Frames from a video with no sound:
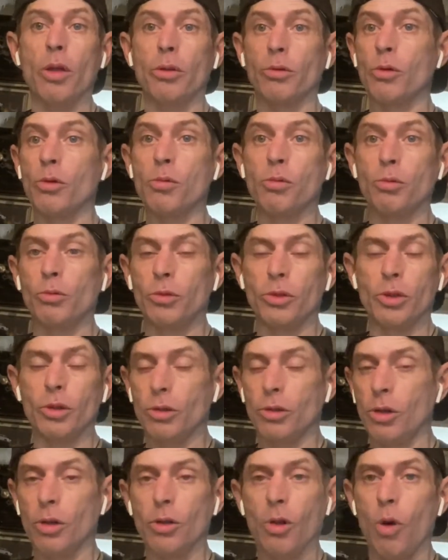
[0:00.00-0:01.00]
The, Ru, the
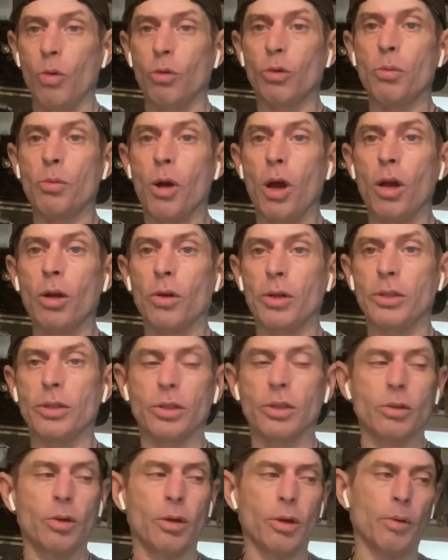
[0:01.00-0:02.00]
you know the whole RuPaul craze
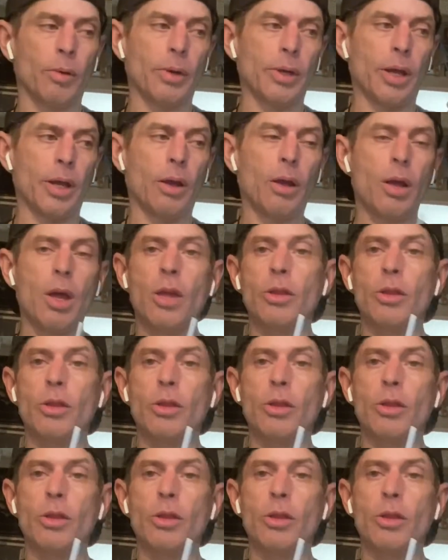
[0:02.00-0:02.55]
that's going on right now.